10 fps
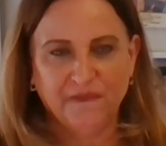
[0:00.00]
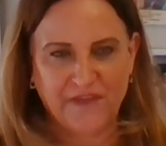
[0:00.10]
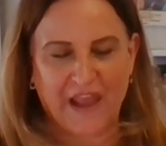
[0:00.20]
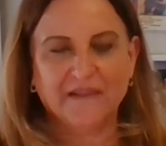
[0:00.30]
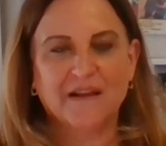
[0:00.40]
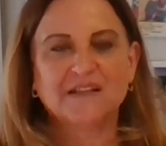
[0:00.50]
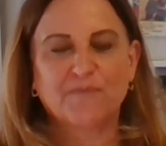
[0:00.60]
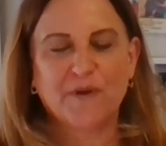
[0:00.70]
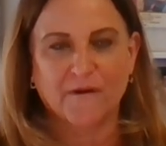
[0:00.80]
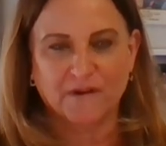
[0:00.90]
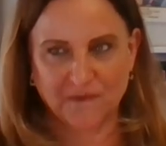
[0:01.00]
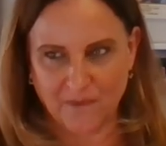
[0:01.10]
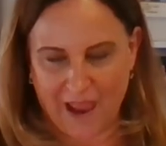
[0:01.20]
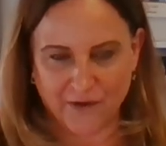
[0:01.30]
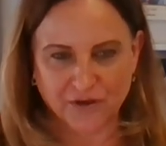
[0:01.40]
then the spirit
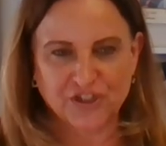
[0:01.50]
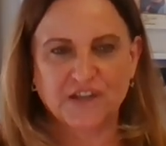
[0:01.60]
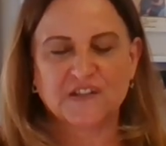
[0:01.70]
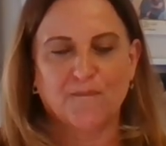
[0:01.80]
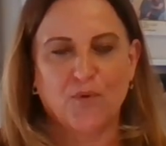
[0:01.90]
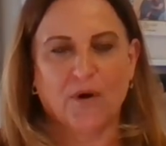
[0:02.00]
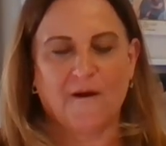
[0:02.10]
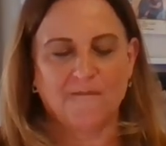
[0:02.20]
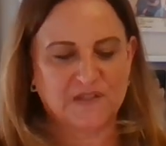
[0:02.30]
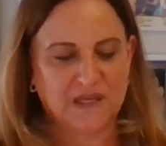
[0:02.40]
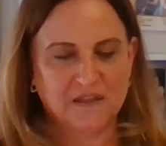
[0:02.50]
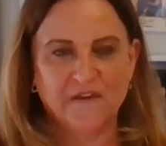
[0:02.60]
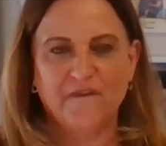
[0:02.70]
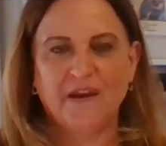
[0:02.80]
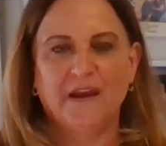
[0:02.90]
energy support comes in,
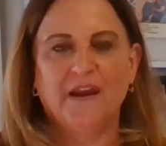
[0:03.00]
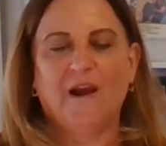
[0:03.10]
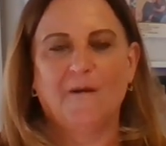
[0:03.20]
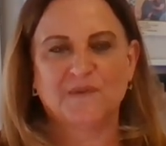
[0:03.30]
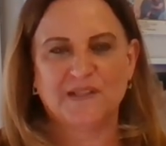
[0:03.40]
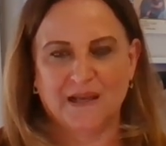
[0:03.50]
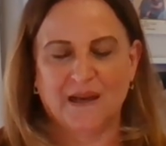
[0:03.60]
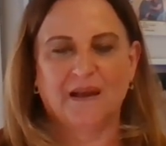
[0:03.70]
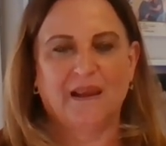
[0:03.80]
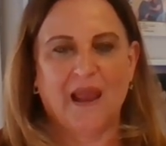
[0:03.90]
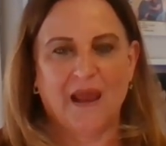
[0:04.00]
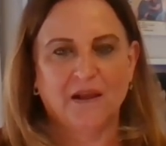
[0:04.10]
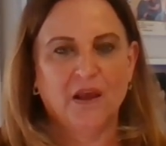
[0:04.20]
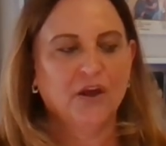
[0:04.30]
divinity comes in, and again,